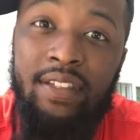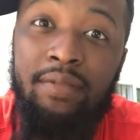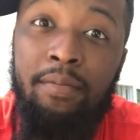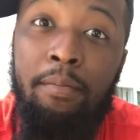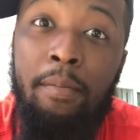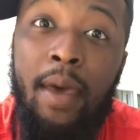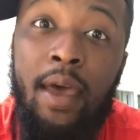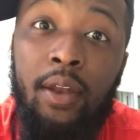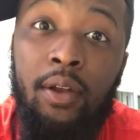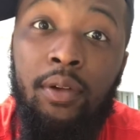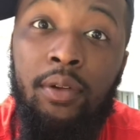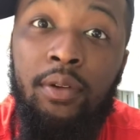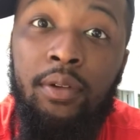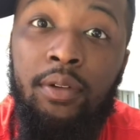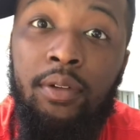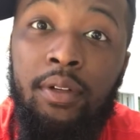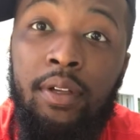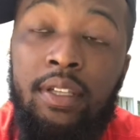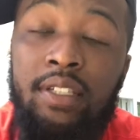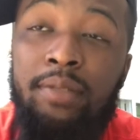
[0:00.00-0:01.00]
metal
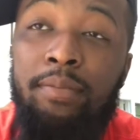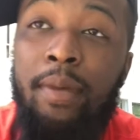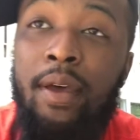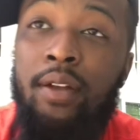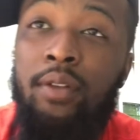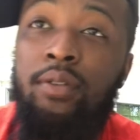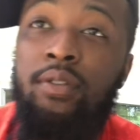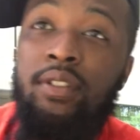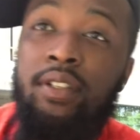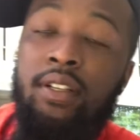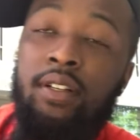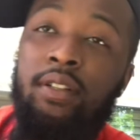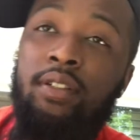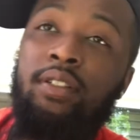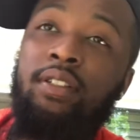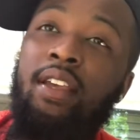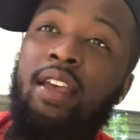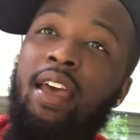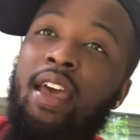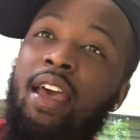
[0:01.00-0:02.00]
seals,
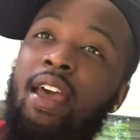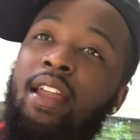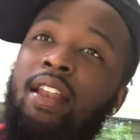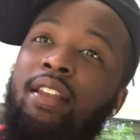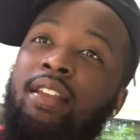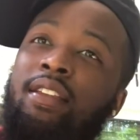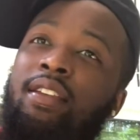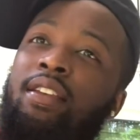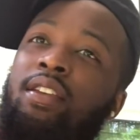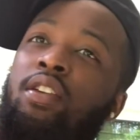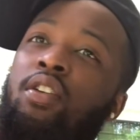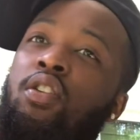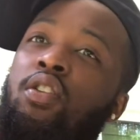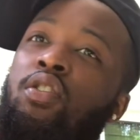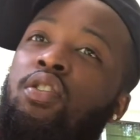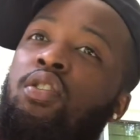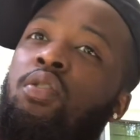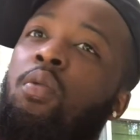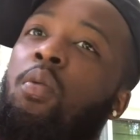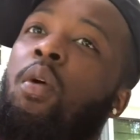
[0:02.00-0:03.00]
and
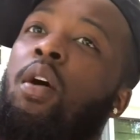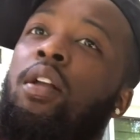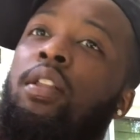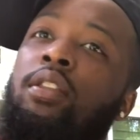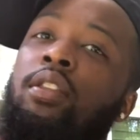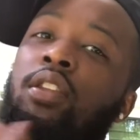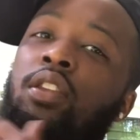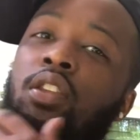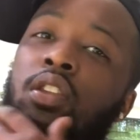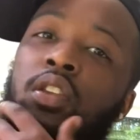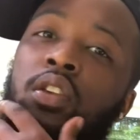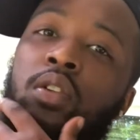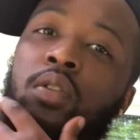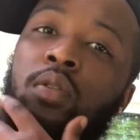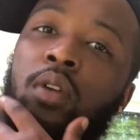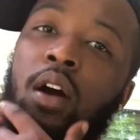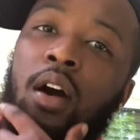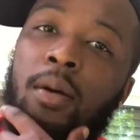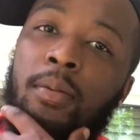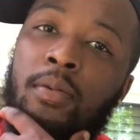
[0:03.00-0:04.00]
you want the new
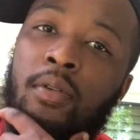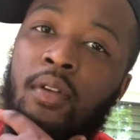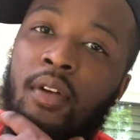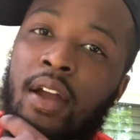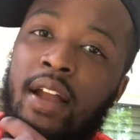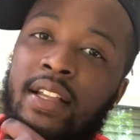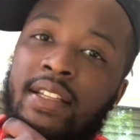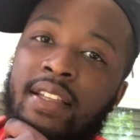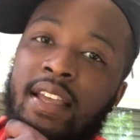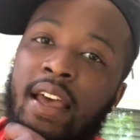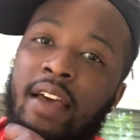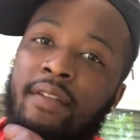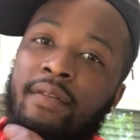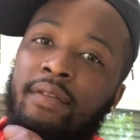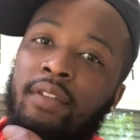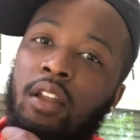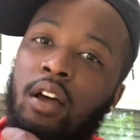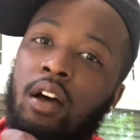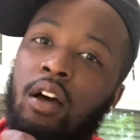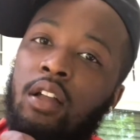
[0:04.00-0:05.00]
upgrade
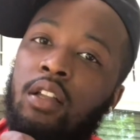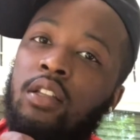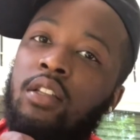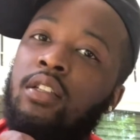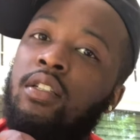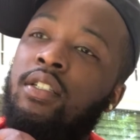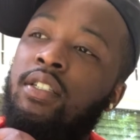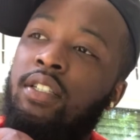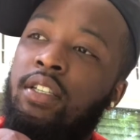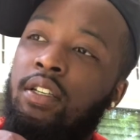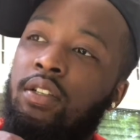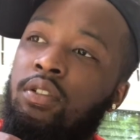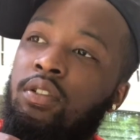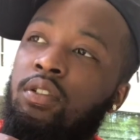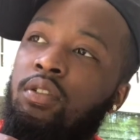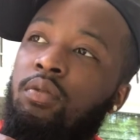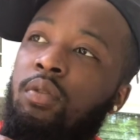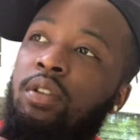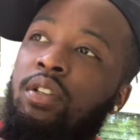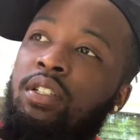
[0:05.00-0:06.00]
Teflon seals,
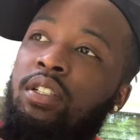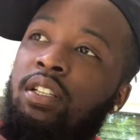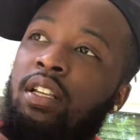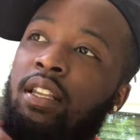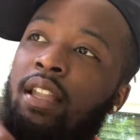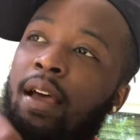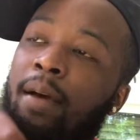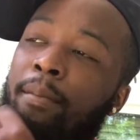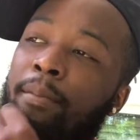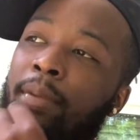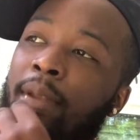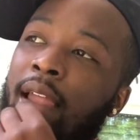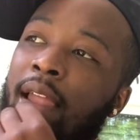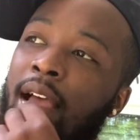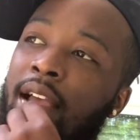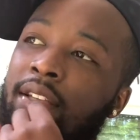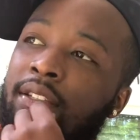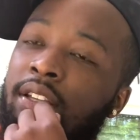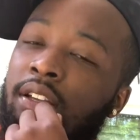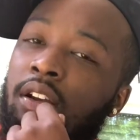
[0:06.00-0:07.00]
which is not
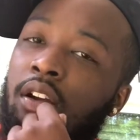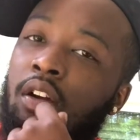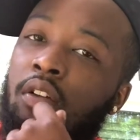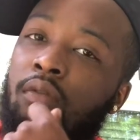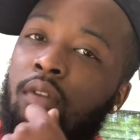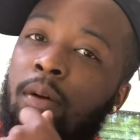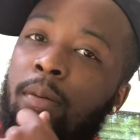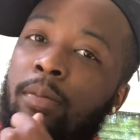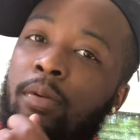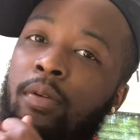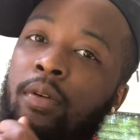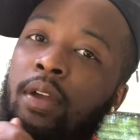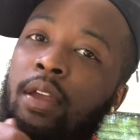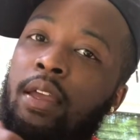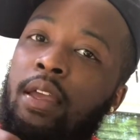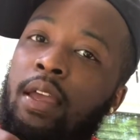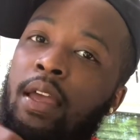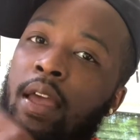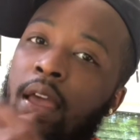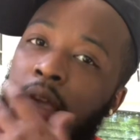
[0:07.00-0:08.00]
plastic or rubbery,
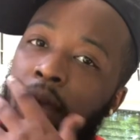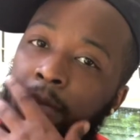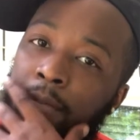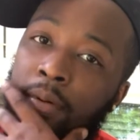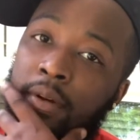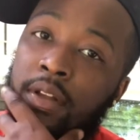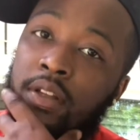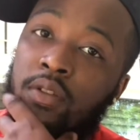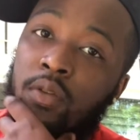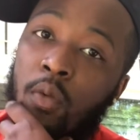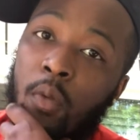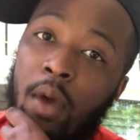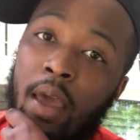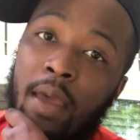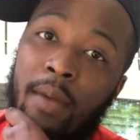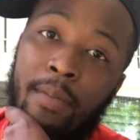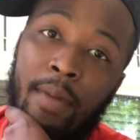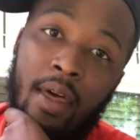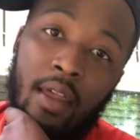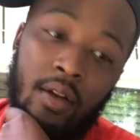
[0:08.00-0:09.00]
but is way
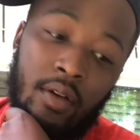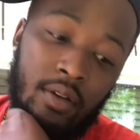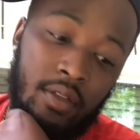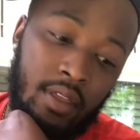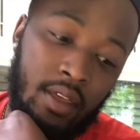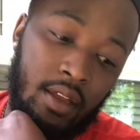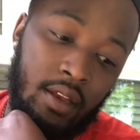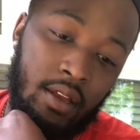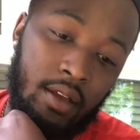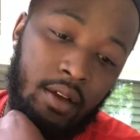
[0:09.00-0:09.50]
better than